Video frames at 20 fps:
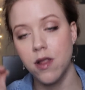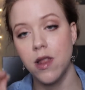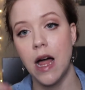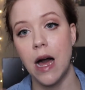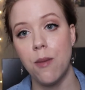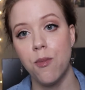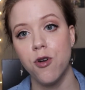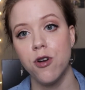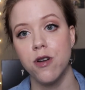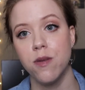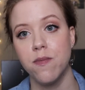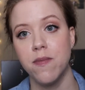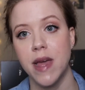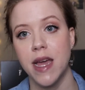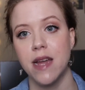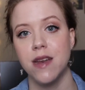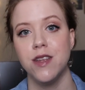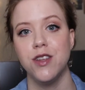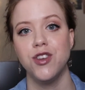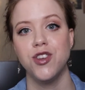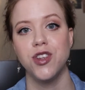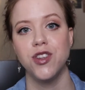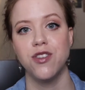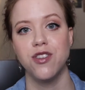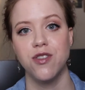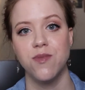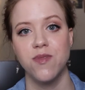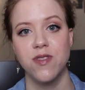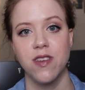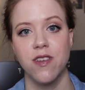lot more to manage in
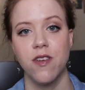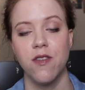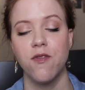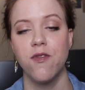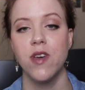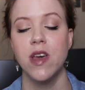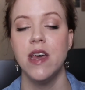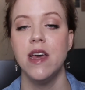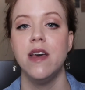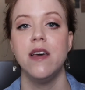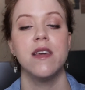terms of